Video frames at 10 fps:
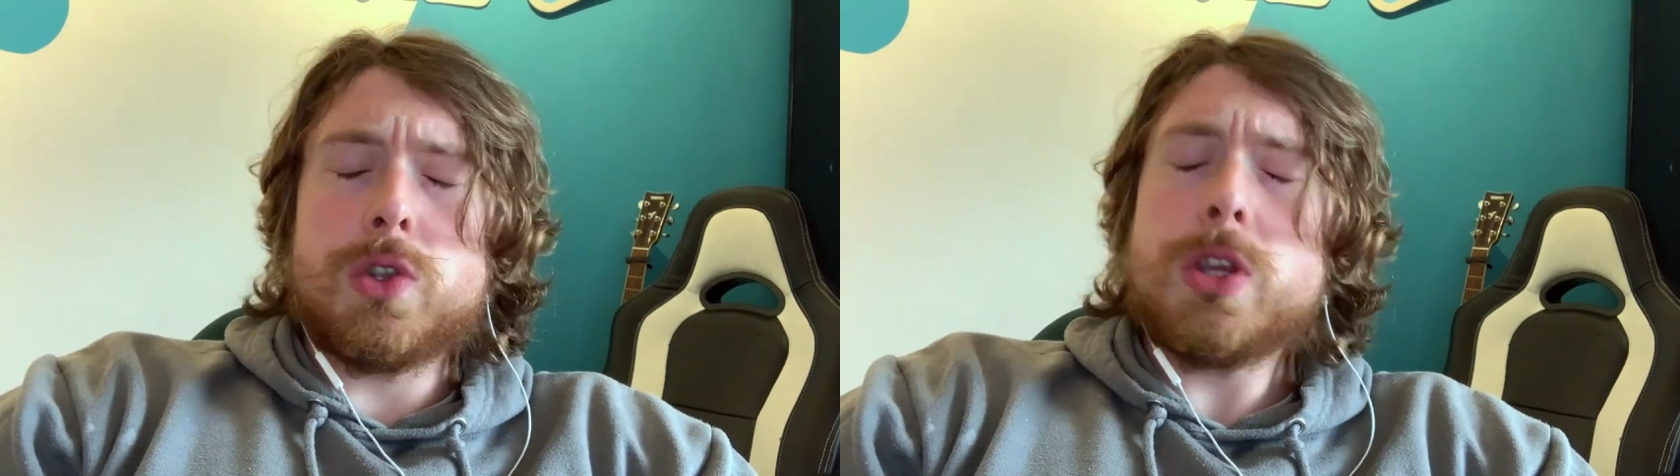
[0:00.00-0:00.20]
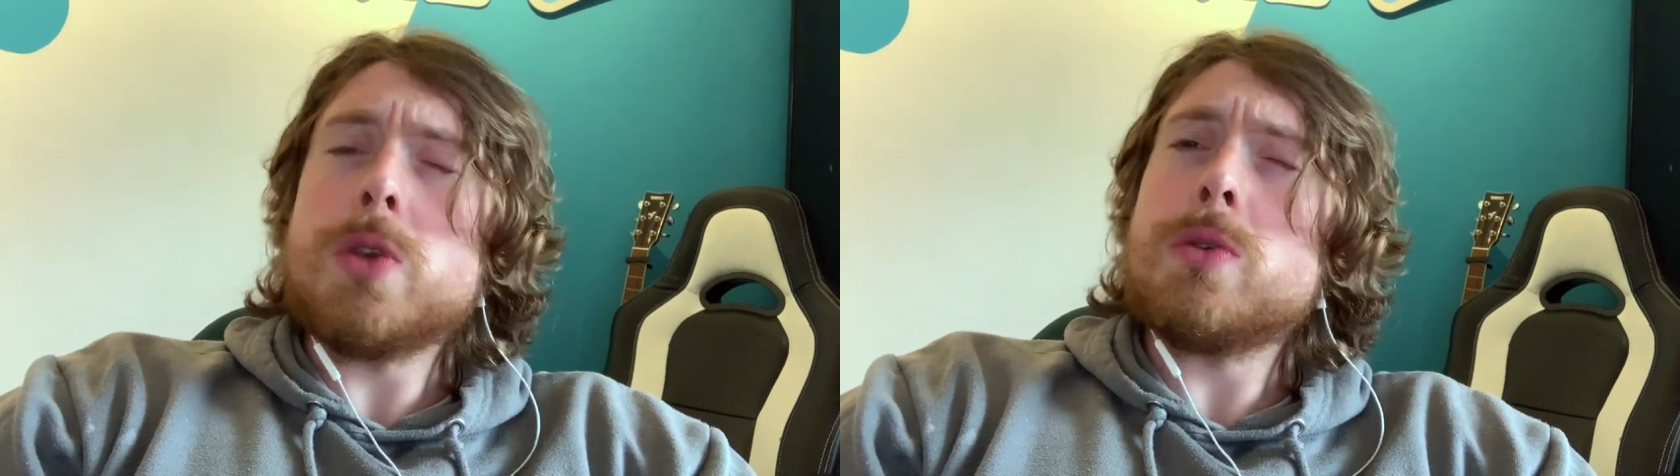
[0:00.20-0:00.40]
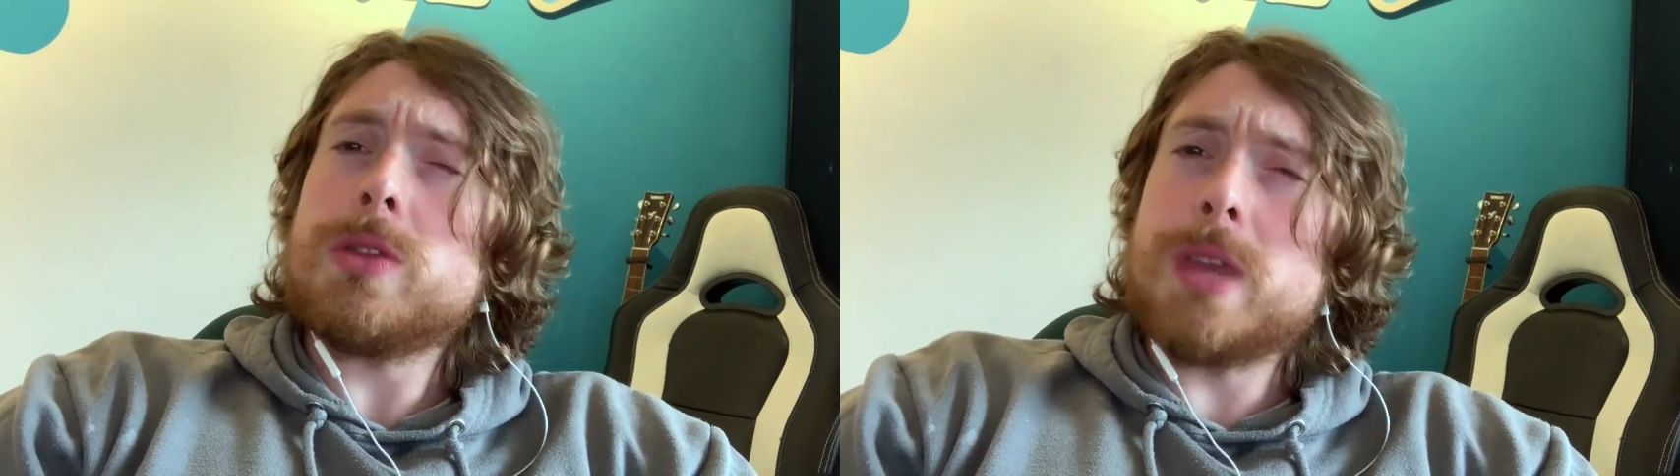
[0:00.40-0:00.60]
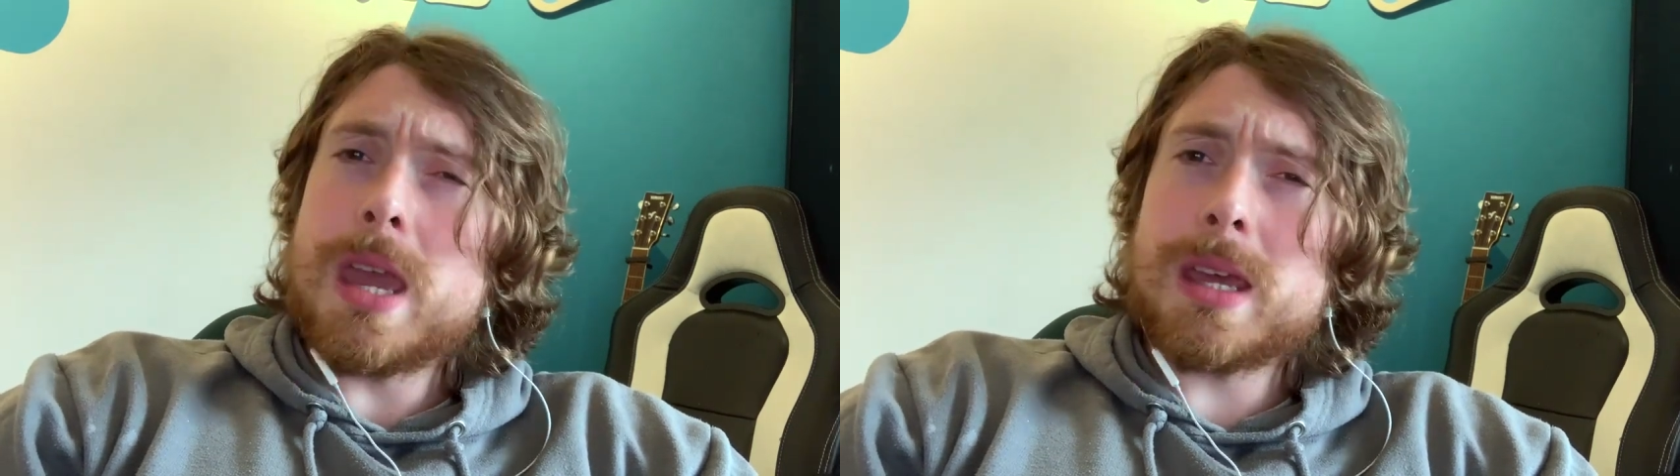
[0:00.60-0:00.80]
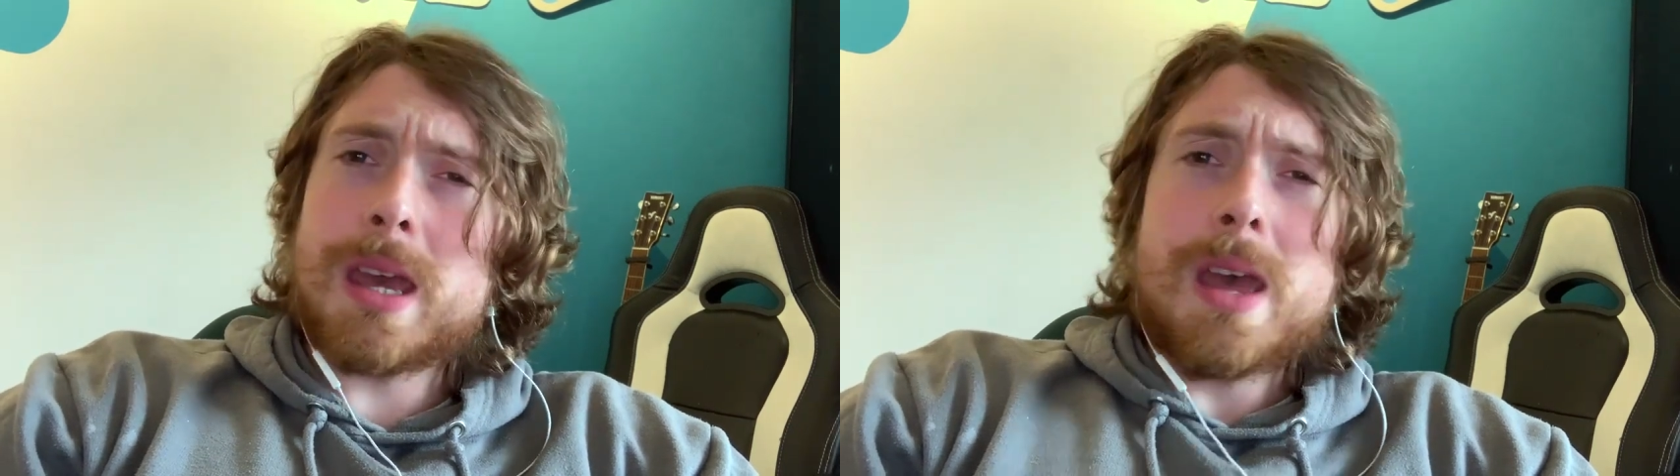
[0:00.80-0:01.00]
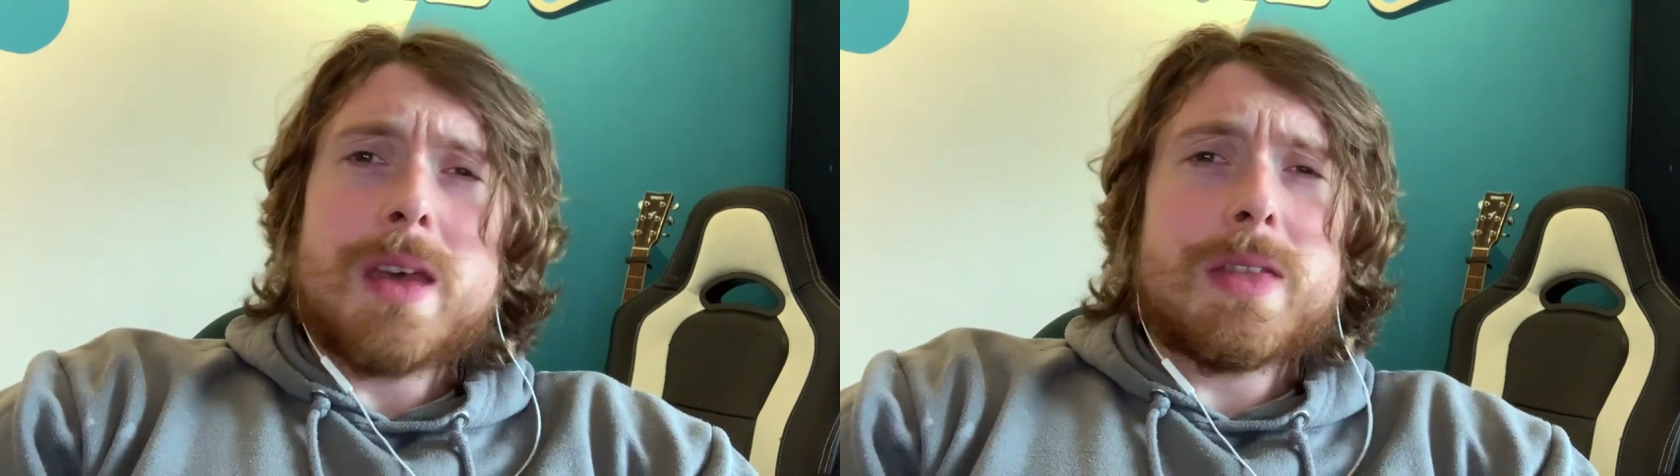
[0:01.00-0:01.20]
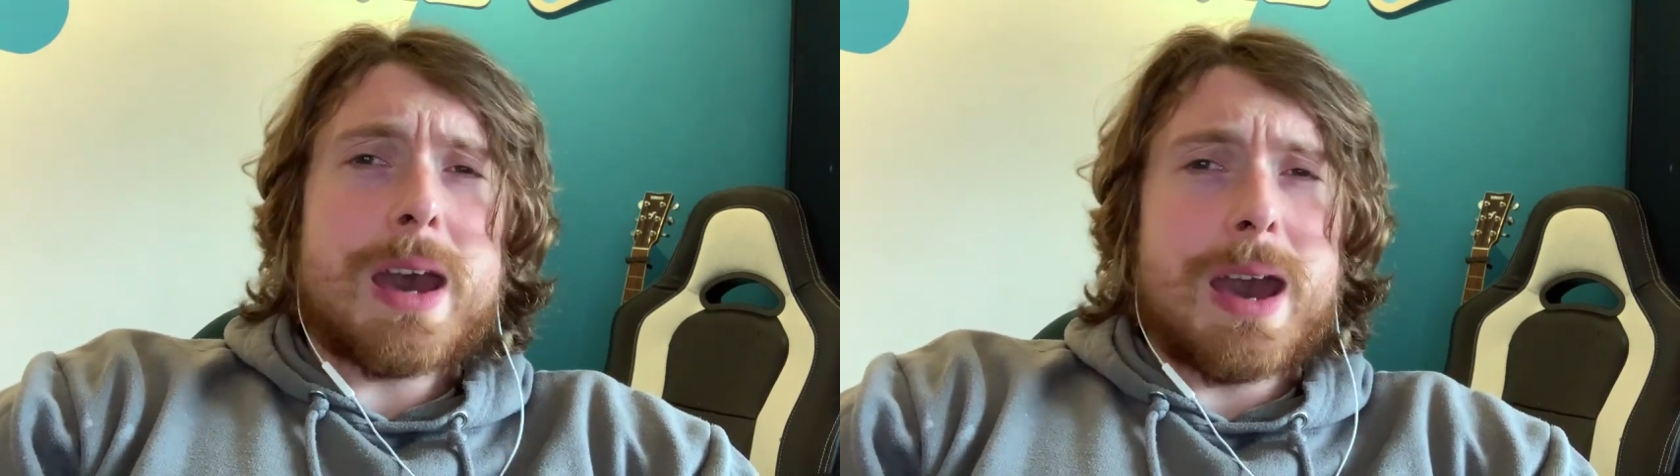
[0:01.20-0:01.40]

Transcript: Do you think that